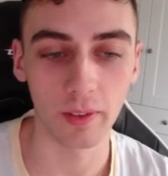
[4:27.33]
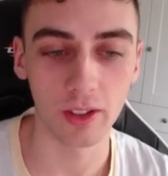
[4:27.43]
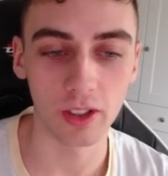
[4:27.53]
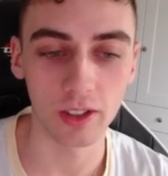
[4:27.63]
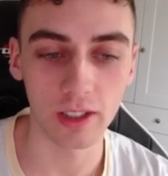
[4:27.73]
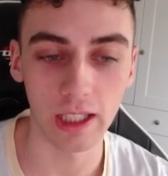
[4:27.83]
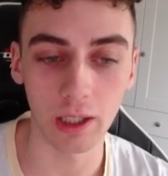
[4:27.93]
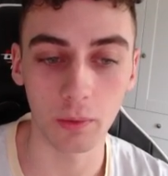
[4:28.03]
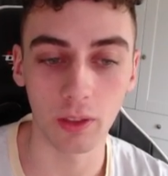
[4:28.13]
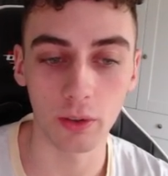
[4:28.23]
So you can see
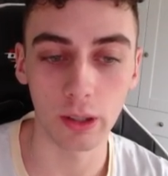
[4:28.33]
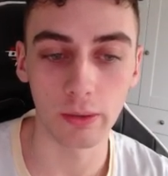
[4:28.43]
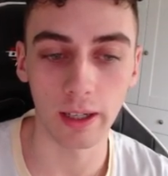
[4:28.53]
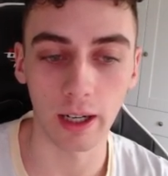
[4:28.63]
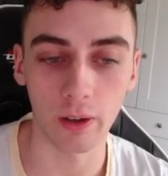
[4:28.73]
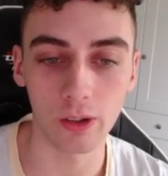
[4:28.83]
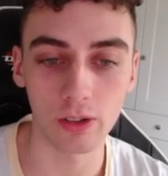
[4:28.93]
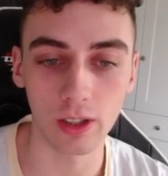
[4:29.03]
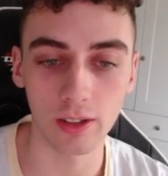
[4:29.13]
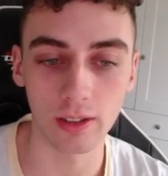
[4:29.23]
here with 3 red arrows,
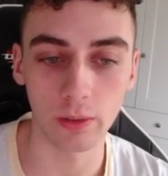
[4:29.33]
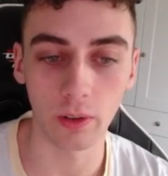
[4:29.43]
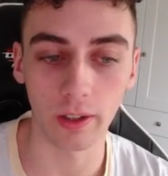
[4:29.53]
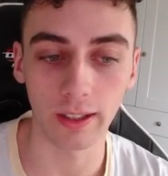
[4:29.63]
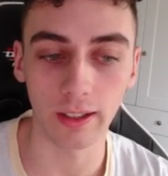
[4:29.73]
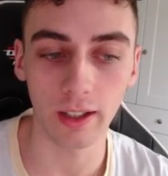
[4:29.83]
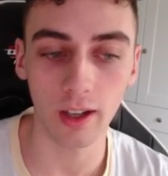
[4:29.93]
you can see we've got a clear